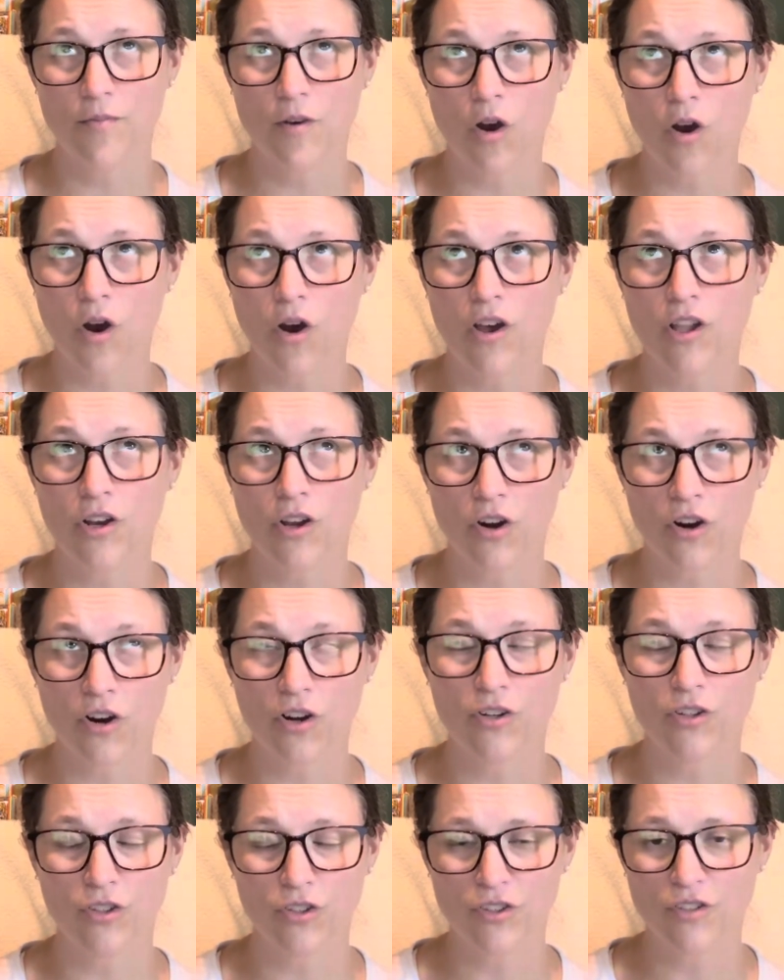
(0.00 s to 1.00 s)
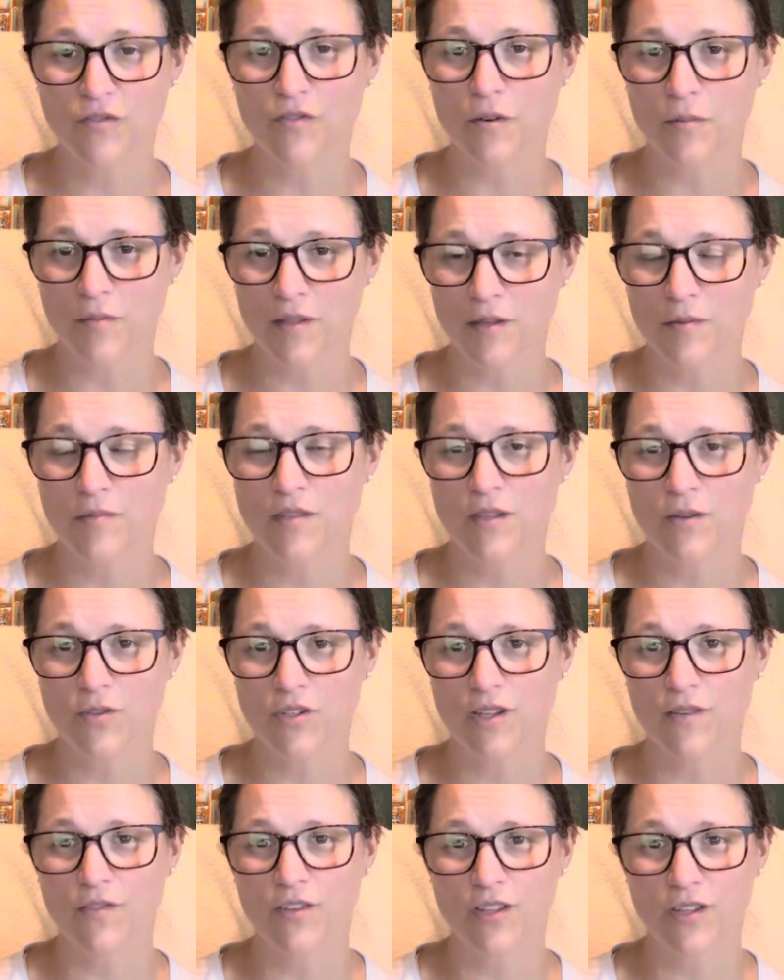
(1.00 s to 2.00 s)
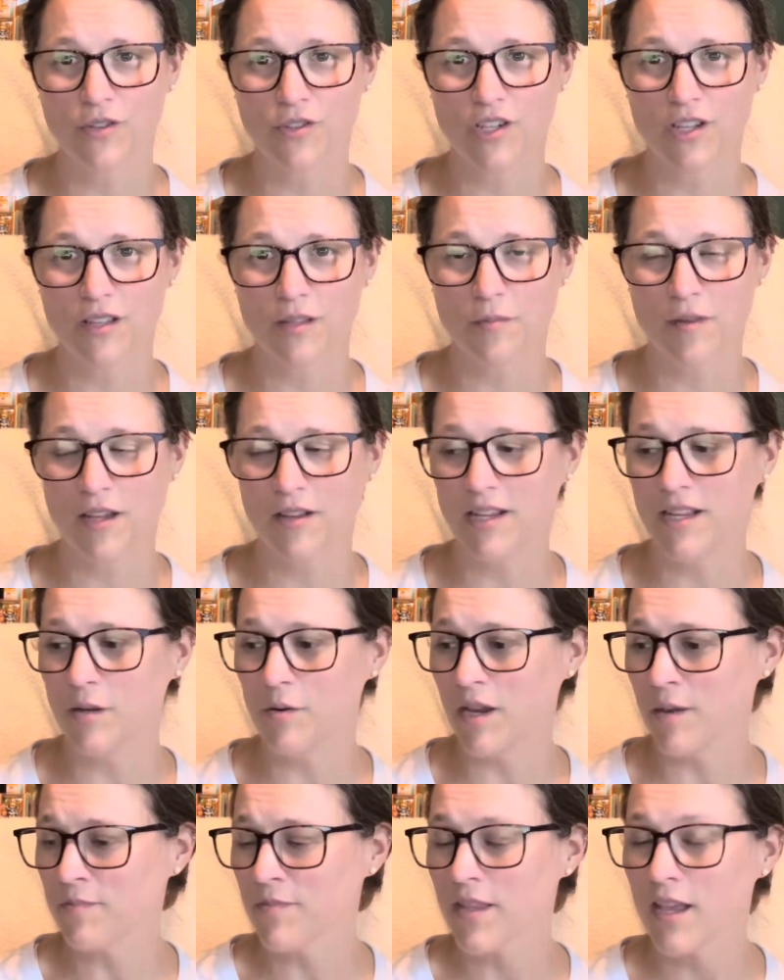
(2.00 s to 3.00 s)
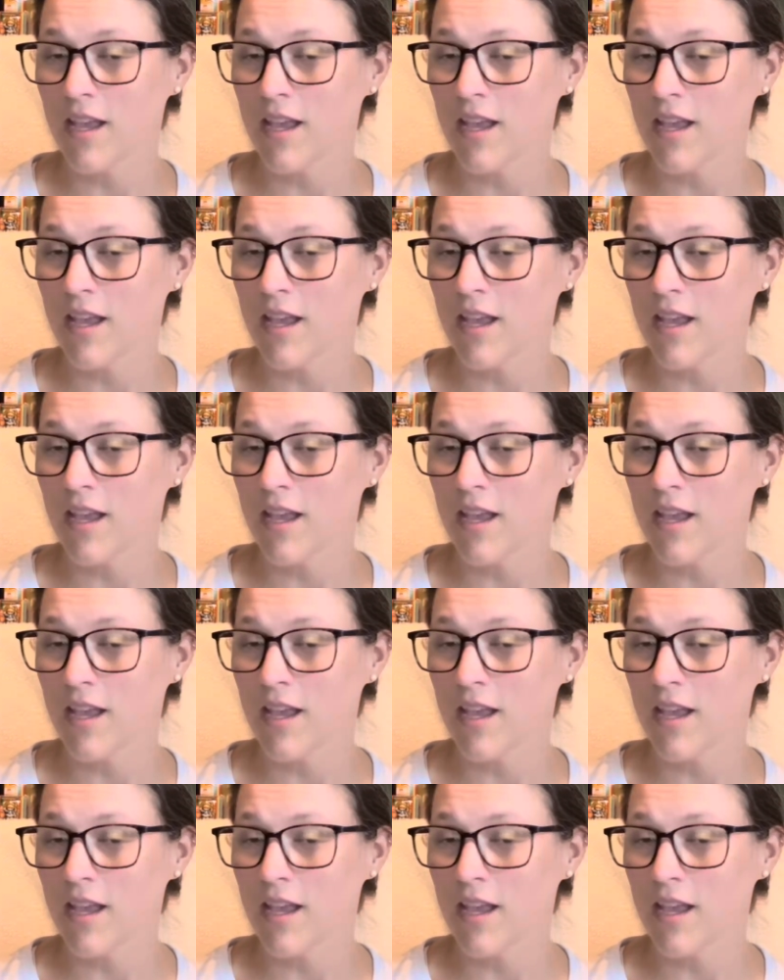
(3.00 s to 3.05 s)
them. So definitely go check them out. Anyway,